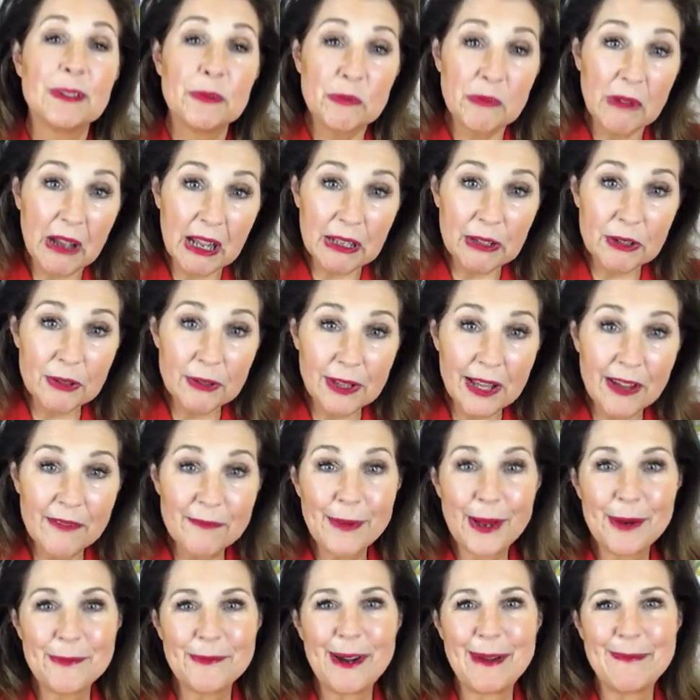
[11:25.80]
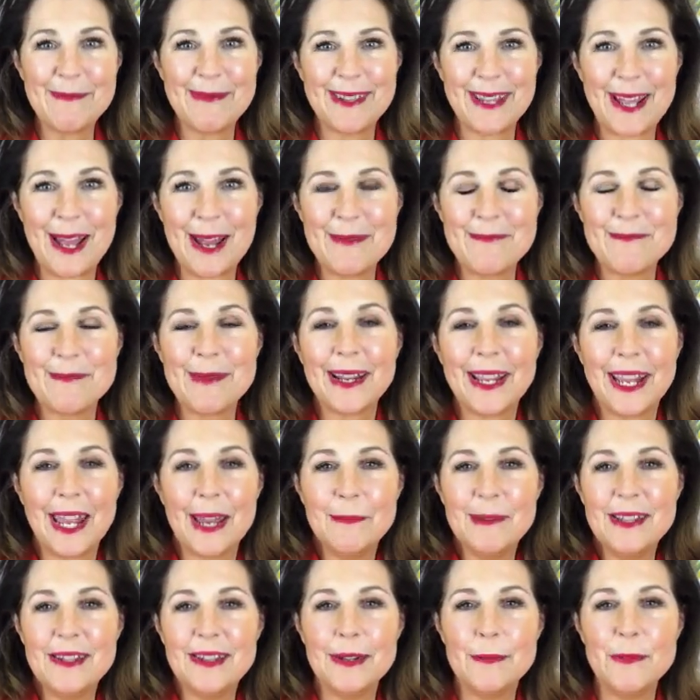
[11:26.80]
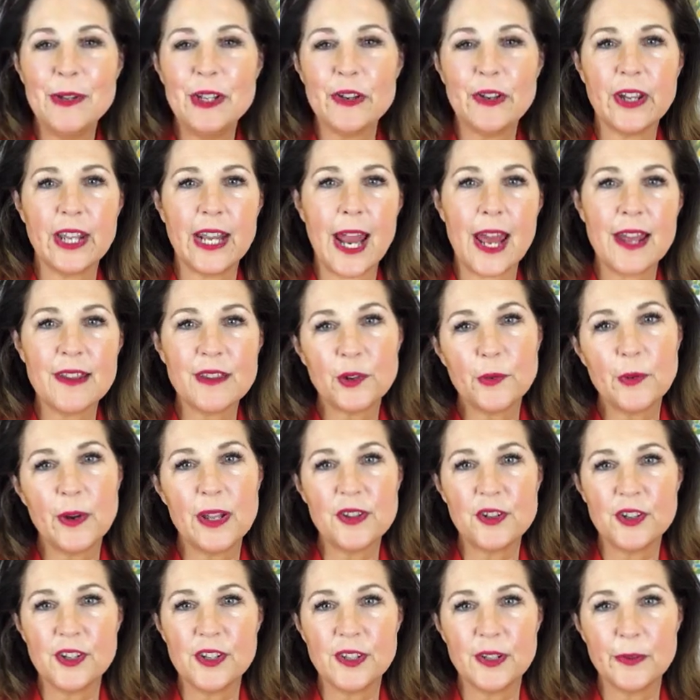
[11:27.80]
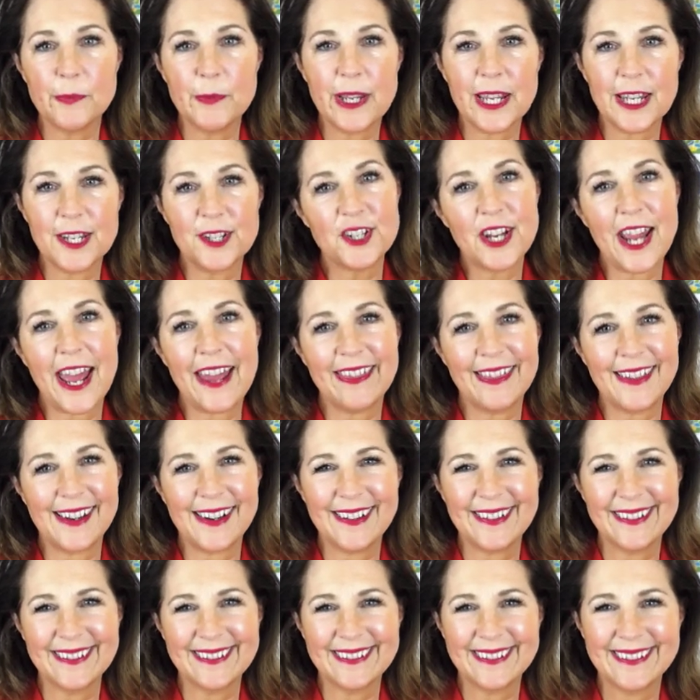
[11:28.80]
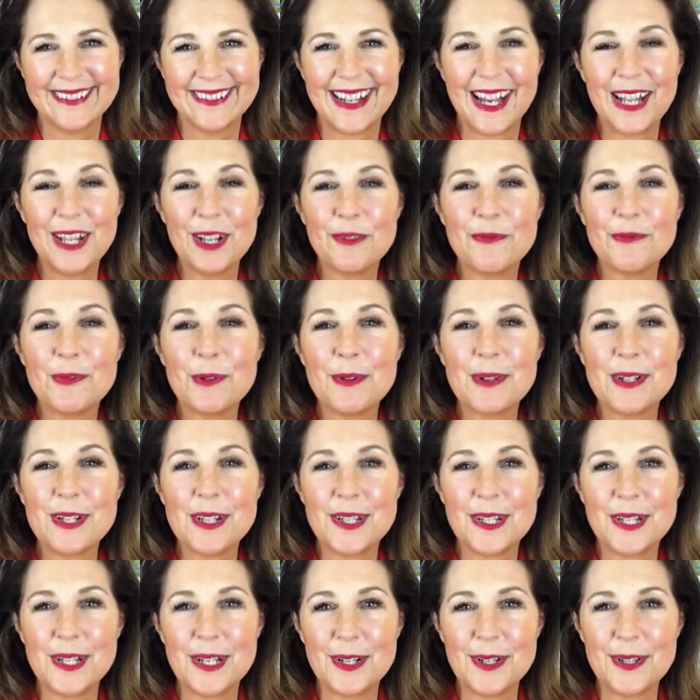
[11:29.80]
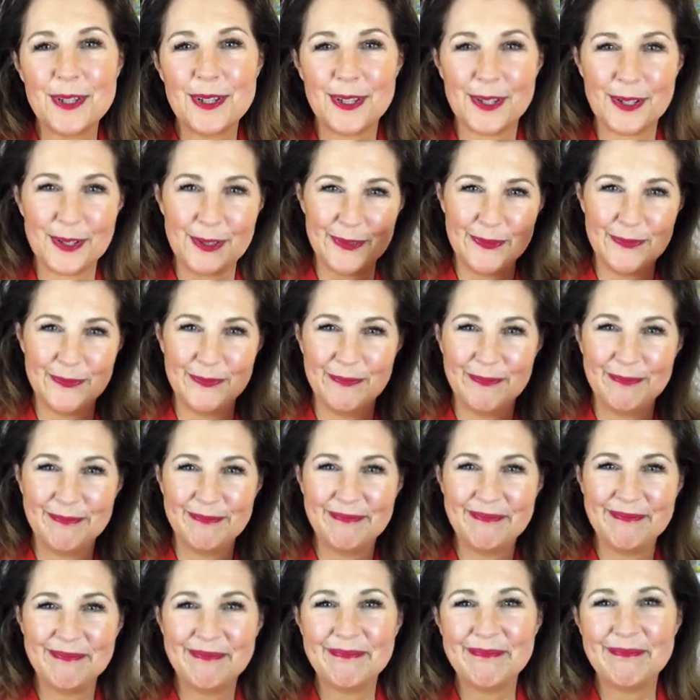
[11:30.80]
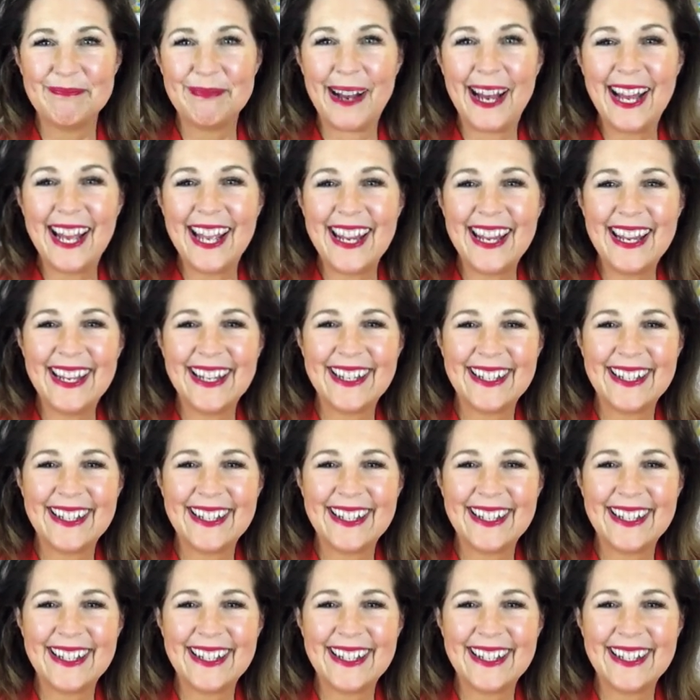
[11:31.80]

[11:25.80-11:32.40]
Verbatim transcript: I do love my website, but come and see me. You can ask questions and we can chat there. I look forward to seeing you soon. Bye.